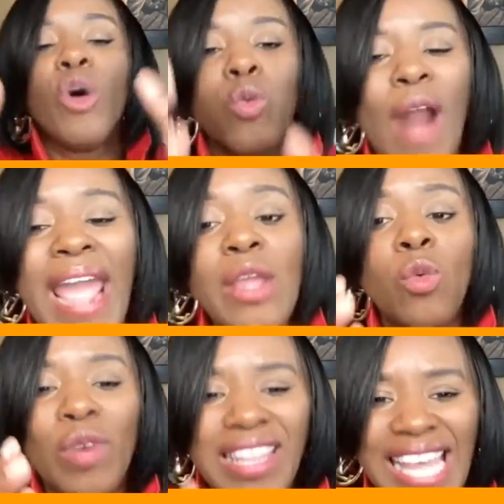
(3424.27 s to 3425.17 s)
the right
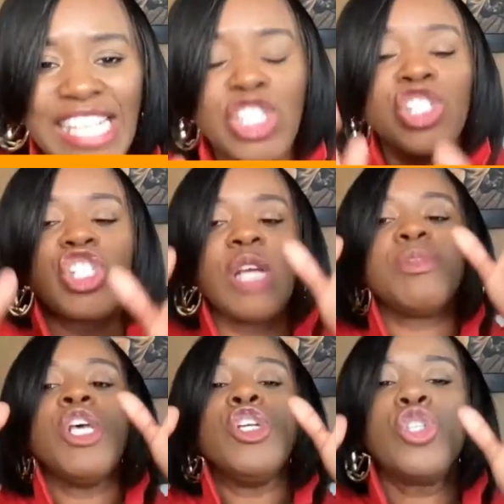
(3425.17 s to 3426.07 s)

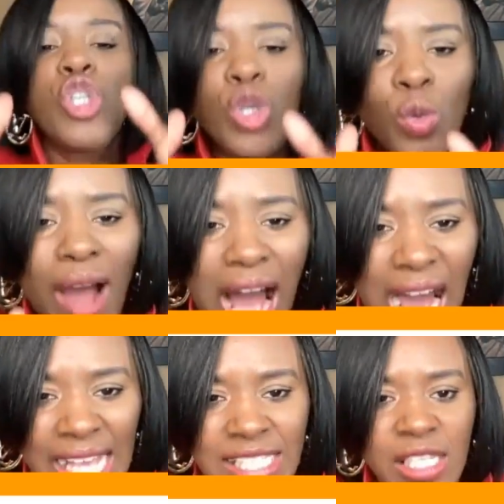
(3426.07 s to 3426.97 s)
relationships to
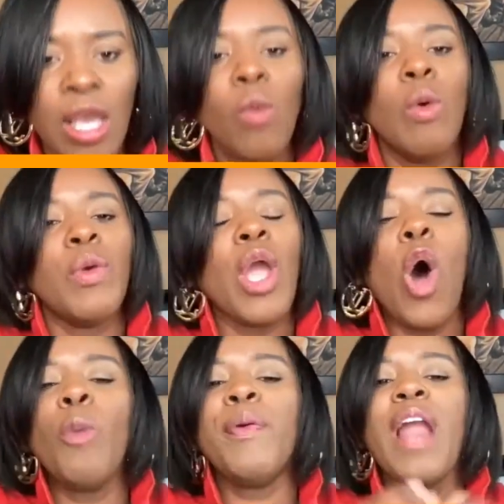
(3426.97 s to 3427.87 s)
us when we
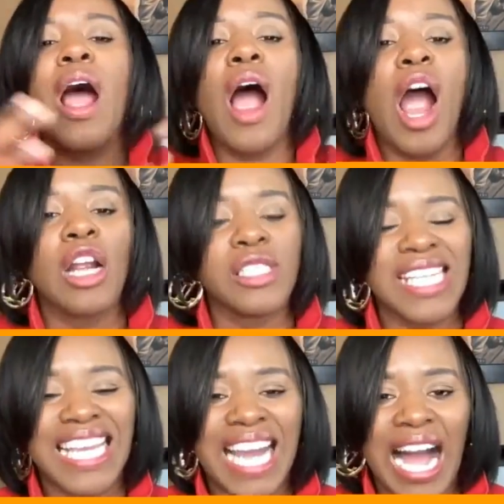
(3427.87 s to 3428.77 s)
open our heart to
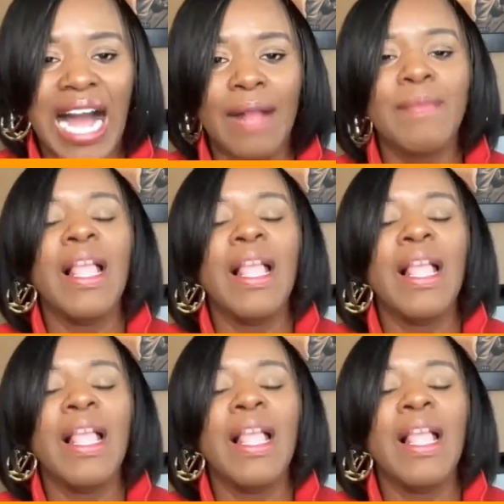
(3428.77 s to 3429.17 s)
God